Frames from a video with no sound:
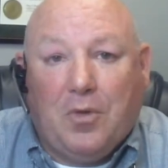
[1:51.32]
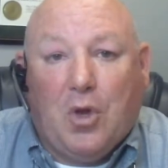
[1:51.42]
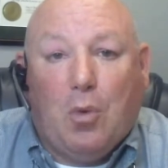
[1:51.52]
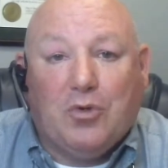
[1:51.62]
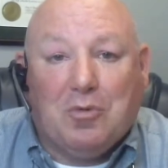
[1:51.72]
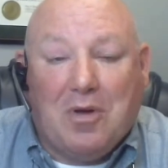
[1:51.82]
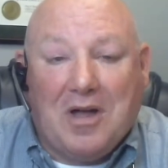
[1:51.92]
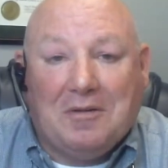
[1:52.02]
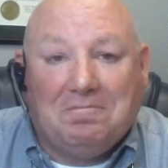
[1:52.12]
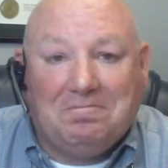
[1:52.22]
what you're
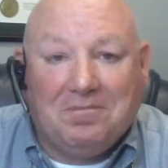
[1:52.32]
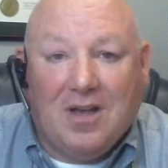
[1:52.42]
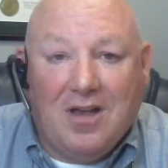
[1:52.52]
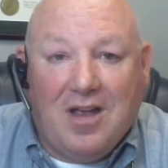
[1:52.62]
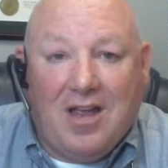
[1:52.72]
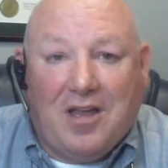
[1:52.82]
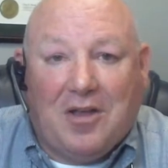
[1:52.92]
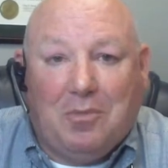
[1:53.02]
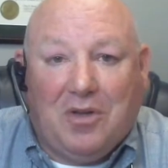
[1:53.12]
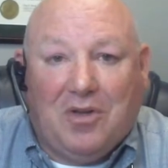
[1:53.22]
buying
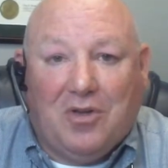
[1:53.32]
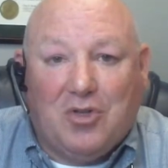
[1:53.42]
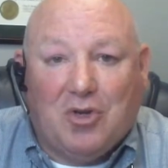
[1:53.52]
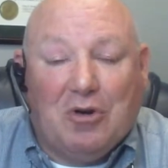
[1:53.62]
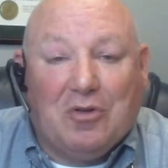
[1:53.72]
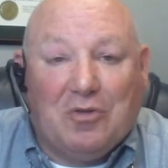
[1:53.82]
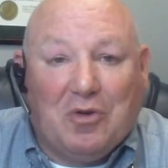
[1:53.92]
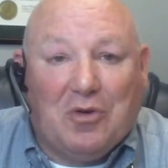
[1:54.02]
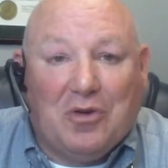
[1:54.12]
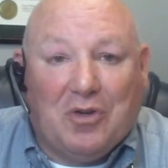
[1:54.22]
and be sure and
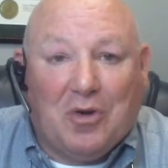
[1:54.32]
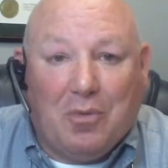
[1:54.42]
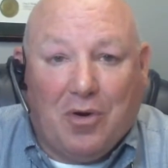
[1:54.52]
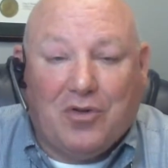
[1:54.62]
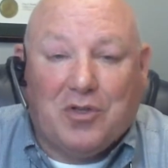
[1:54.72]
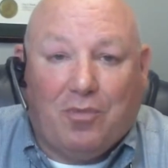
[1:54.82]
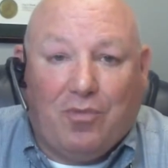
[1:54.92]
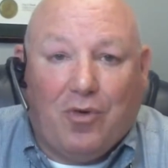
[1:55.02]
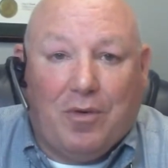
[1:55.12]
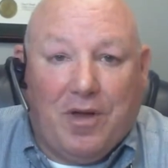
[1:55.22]
certain in your purchase
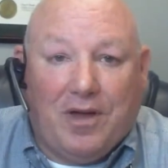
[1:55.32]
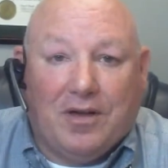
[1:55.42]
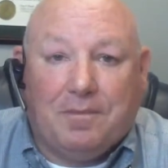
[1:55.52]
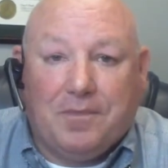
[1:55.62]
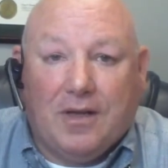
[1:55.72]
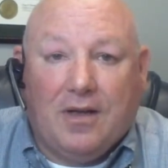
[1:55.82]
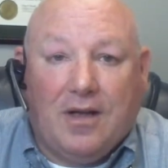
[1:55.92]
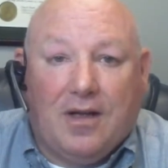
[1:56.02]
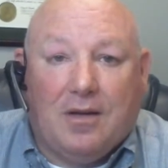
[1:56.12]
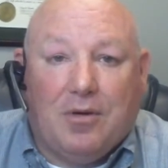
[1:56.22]
before you make it.
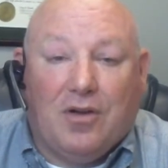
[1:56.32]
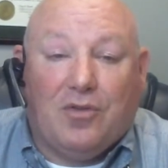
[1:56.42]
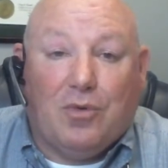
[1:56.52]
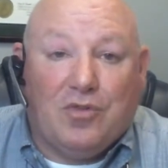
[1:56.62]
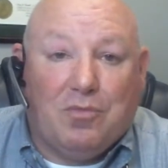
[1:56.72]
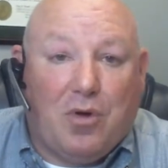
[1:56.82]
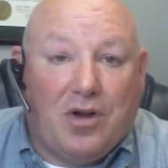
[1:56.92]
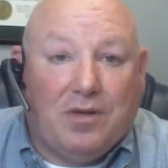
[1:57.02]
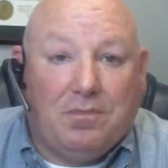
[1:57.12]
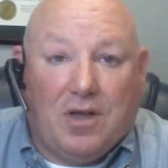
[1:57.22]
Because once you've
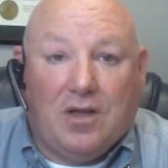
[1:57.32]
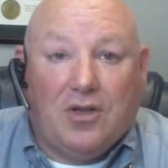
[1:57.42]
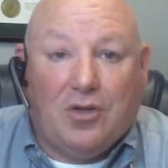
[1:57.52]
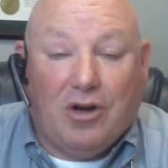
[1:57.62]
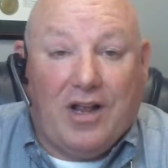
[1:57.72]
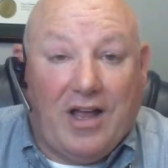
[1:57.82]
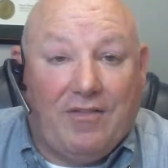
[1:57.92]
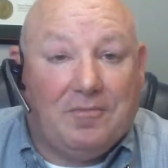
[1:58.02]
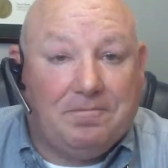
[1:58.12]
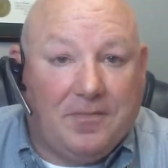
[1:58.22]
bought it, you're going to
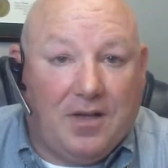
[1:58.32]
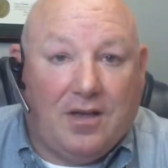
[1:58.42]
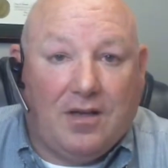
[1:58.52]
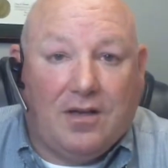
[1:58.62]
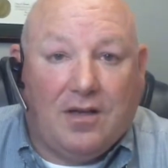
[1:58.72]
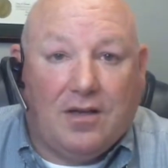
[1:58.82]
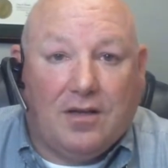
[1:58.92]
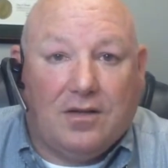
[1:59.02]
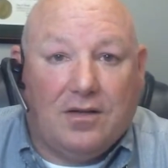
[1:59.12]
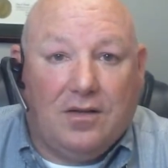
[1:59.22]
have it. And
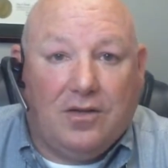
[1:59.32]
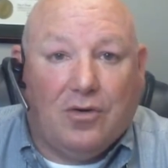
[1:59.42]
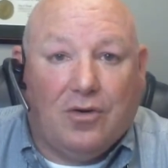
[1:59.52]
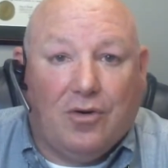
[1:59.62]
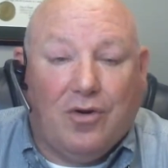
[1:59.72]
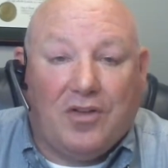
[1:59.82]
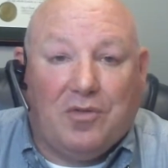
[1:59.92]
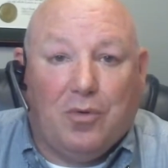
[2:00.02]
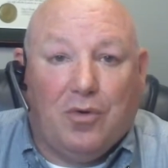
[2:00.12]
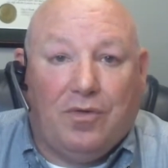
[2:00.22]
your
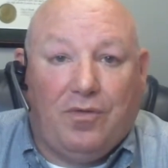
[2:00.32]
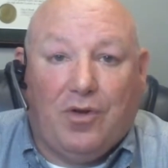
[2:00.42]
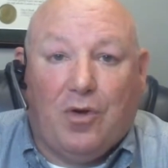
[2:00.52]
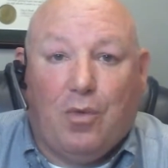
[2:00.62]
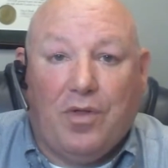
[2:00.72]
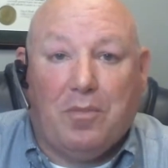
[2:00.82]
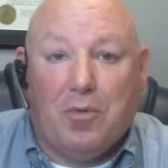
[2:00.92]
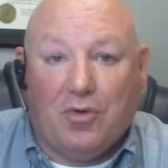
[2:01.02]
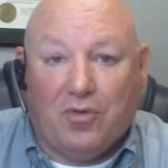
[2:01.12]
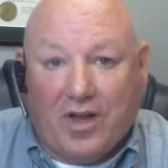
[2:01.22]
next move, if you don't want the
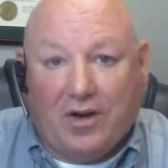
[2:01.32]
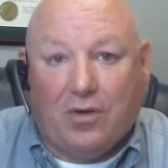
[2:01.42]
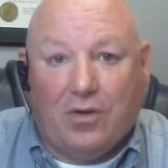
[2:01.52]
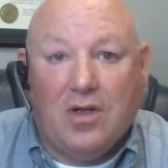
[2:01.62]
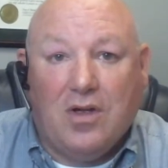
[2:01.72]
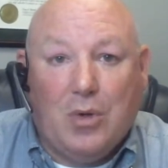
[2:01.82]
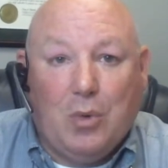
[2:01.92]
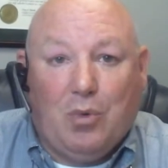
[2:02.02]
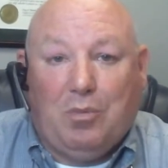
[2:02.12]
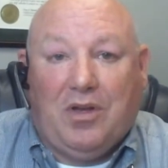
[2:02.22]
motorcycle,
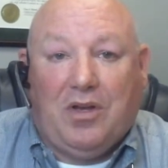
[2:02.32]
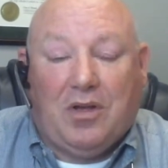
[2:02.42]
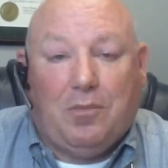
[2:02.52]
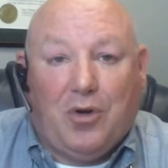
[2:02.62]
will be to